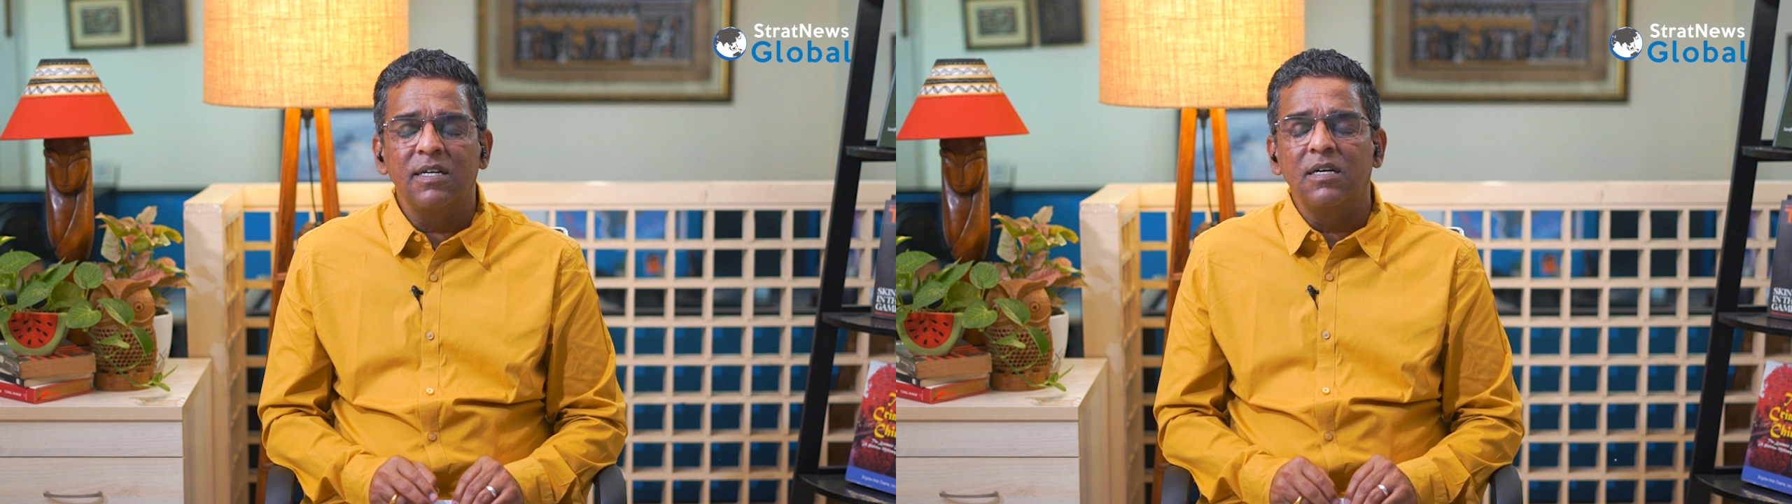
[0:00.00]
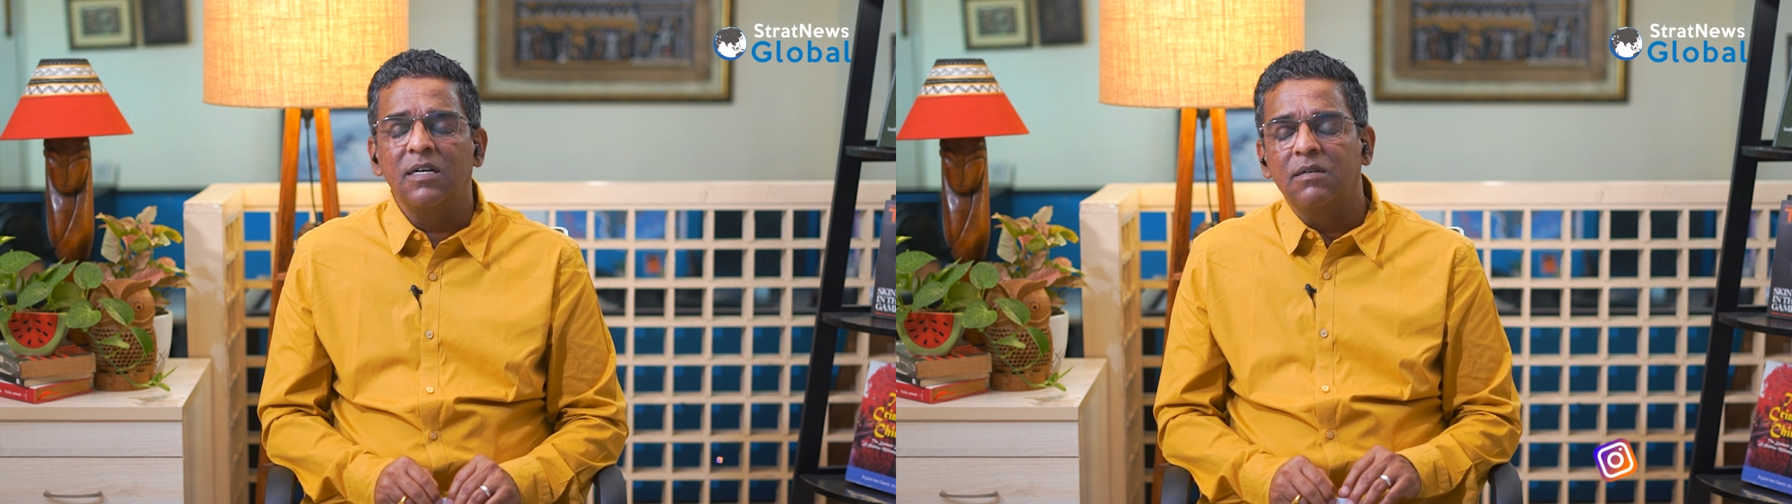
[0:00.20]

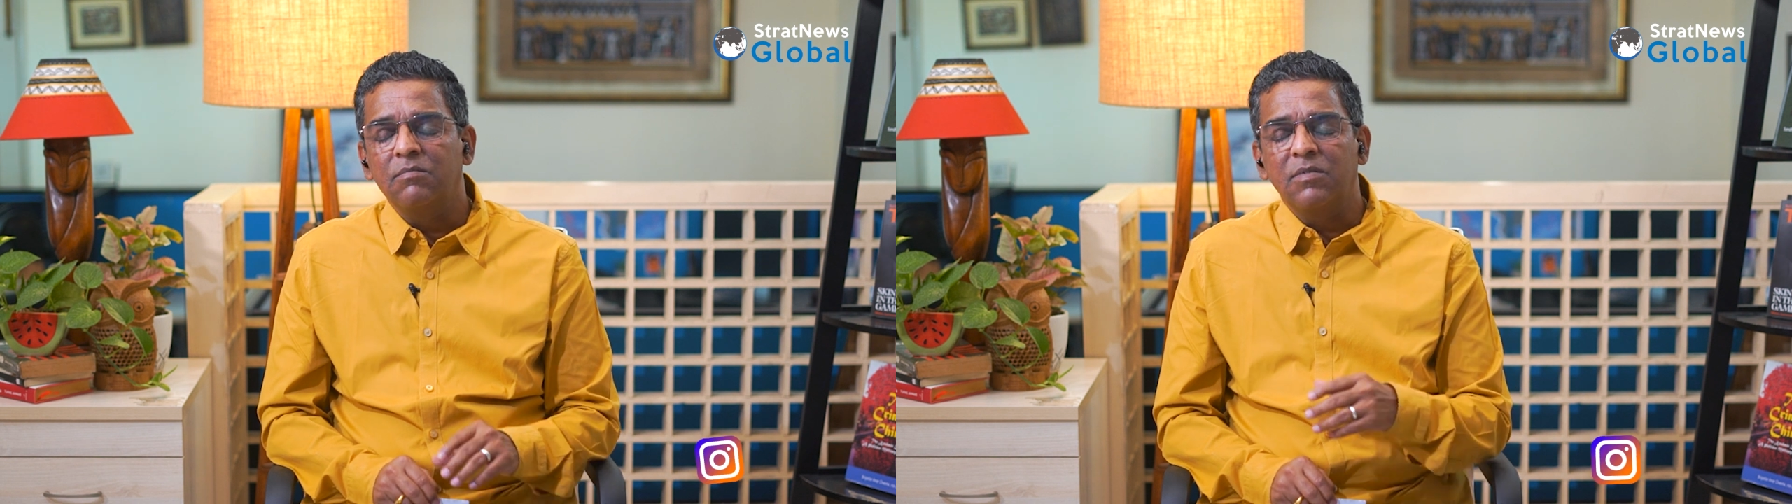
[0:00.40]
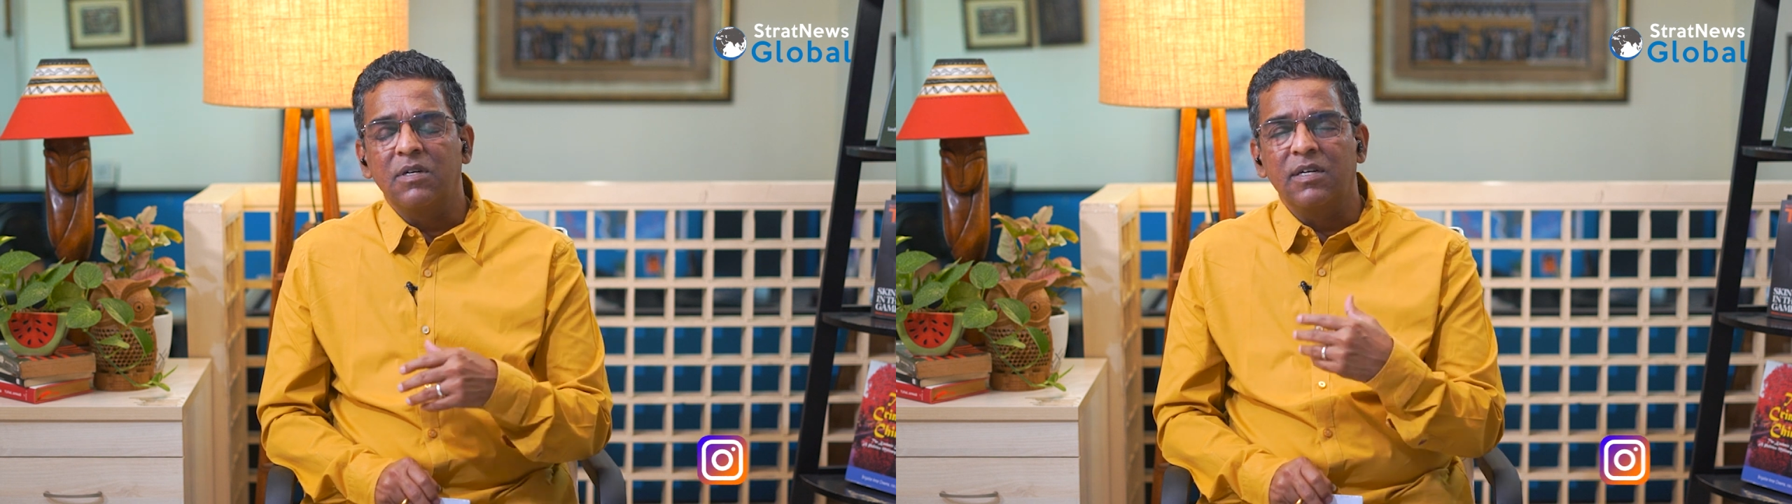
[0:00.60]

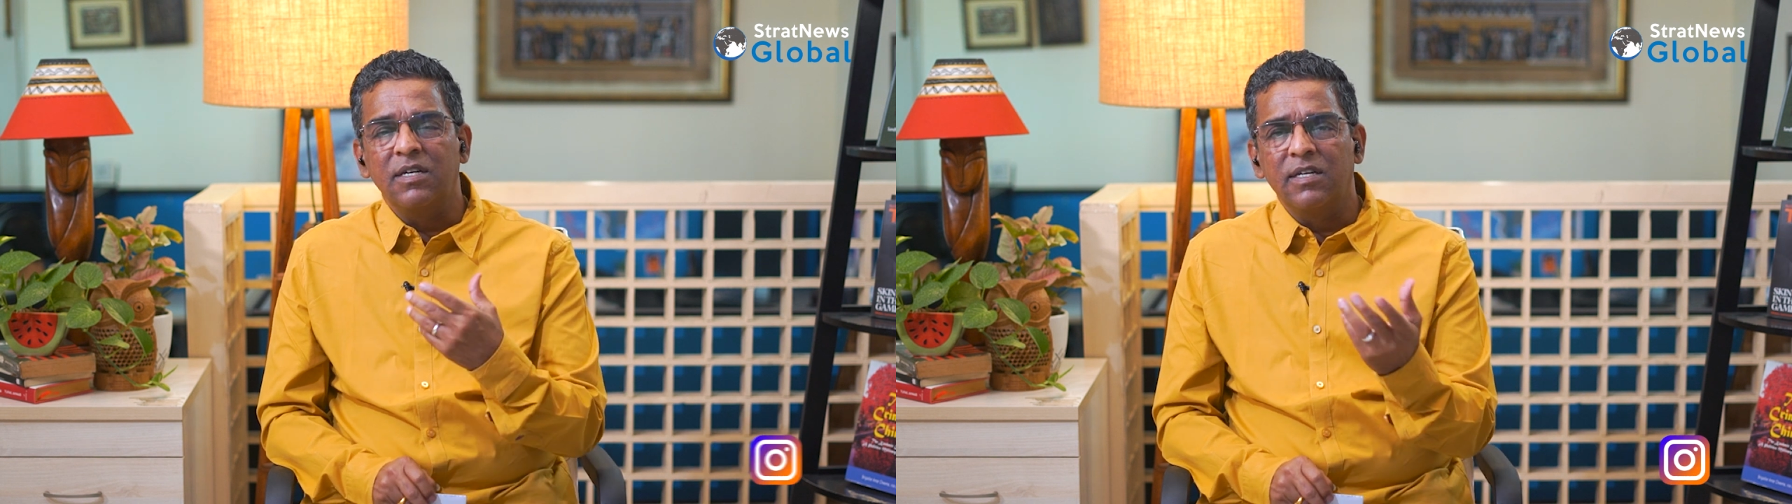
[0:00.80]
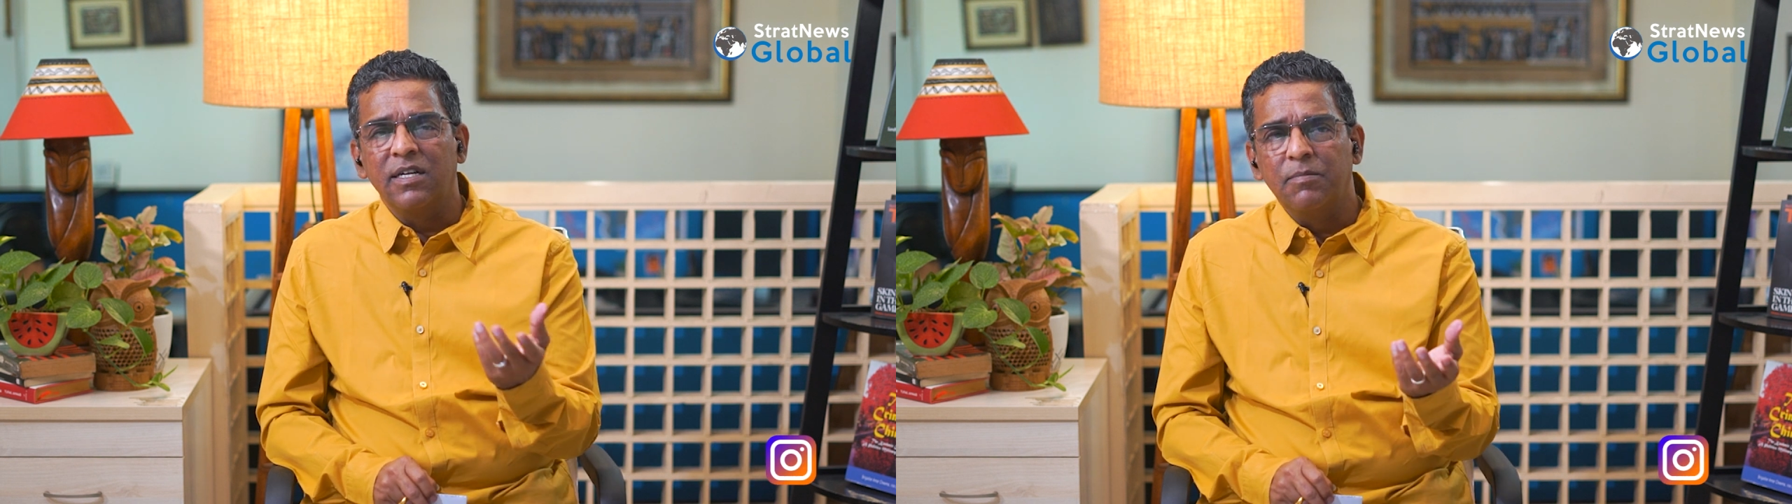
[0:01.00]

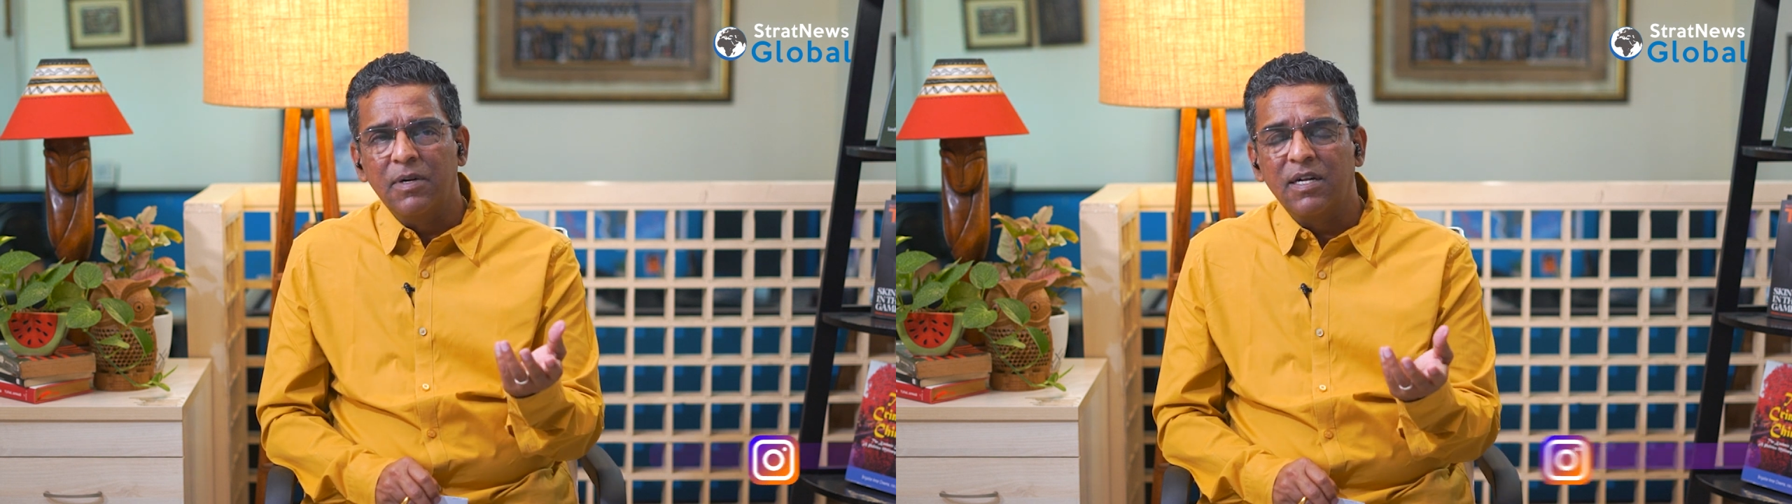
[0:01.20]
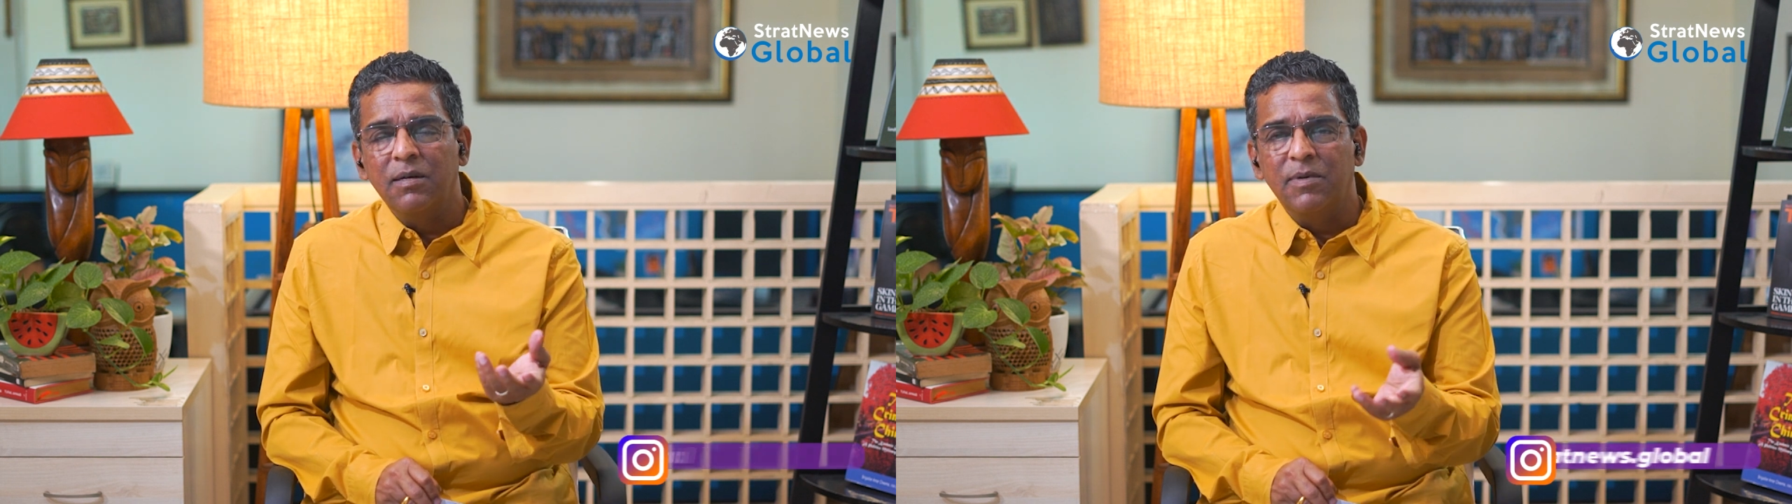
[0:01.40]
didn't
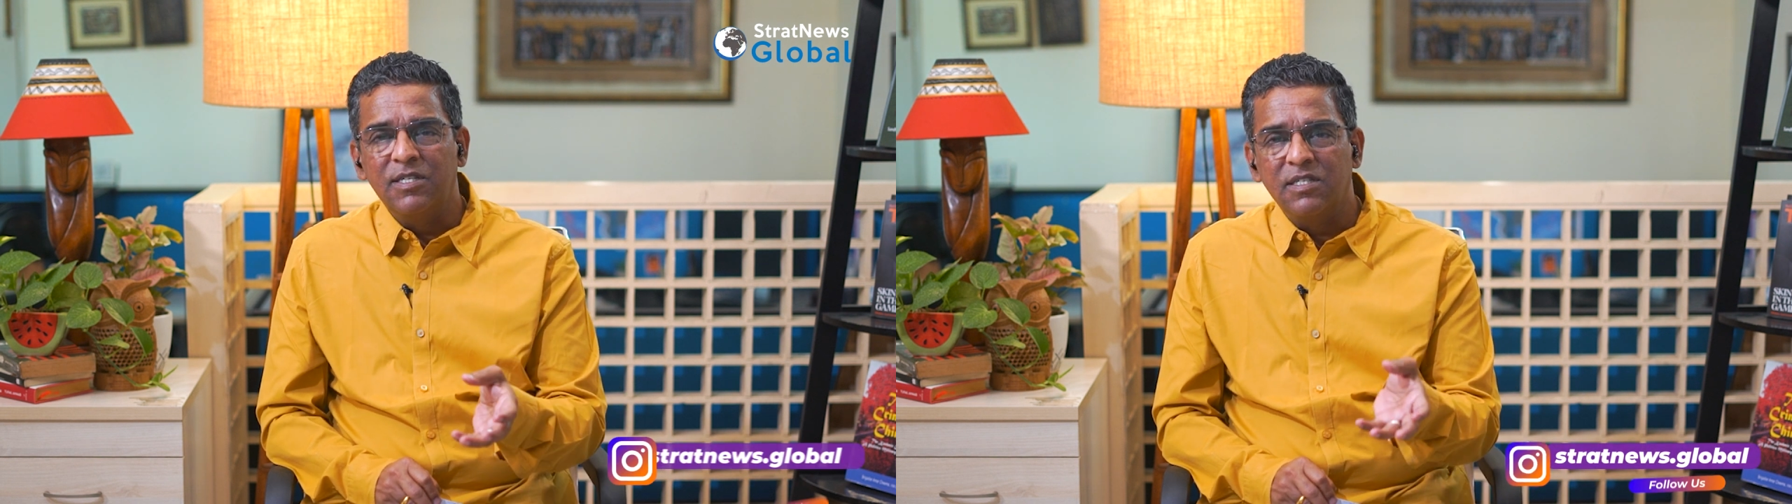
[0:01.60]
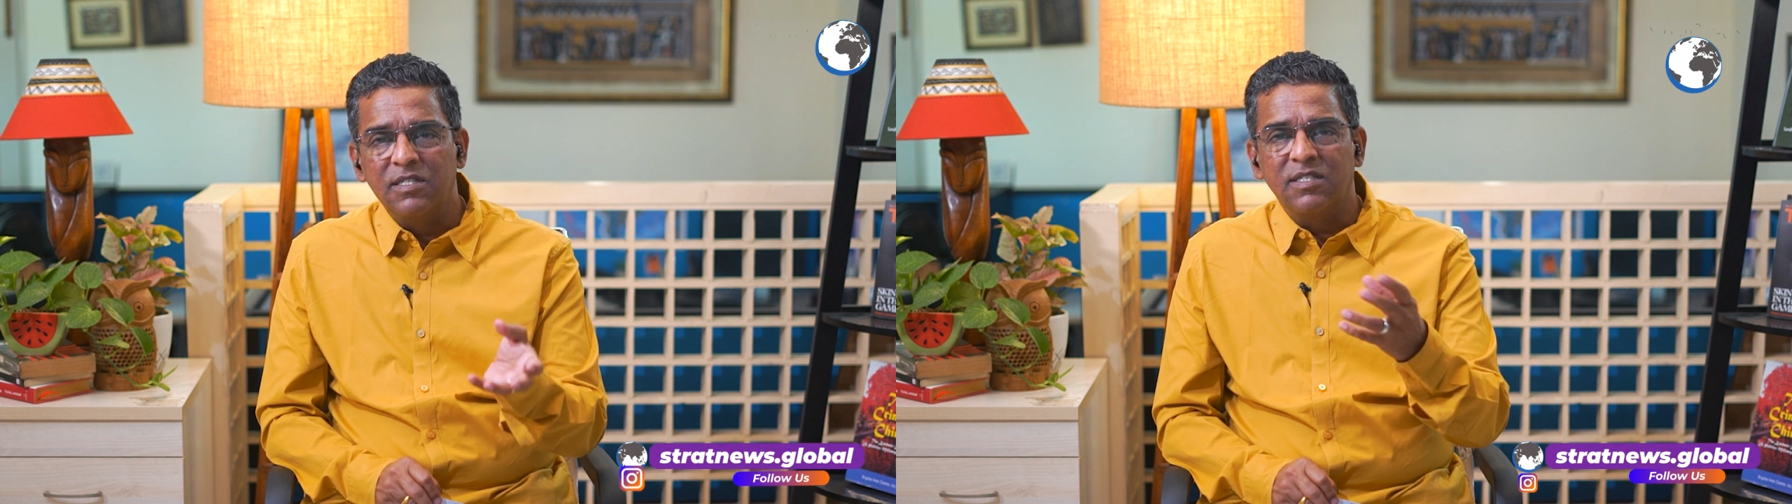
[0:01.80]
deliberately mention,